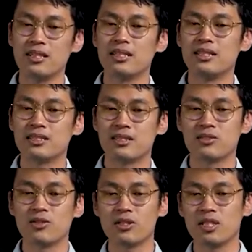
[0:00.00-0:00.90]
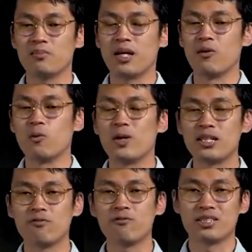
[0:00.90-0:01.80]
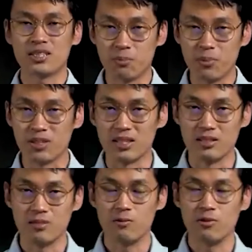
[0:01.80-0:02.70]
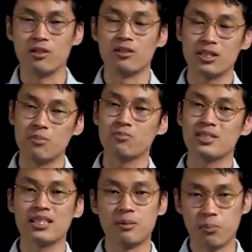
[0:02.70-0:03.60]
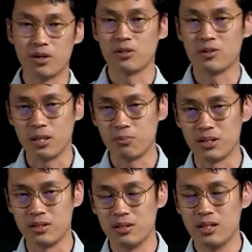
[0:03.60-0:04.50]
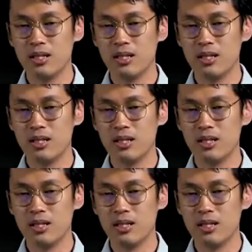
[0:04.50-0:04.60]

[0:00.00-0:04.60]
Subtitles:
it is talking about waiting for somebody or something important to happen.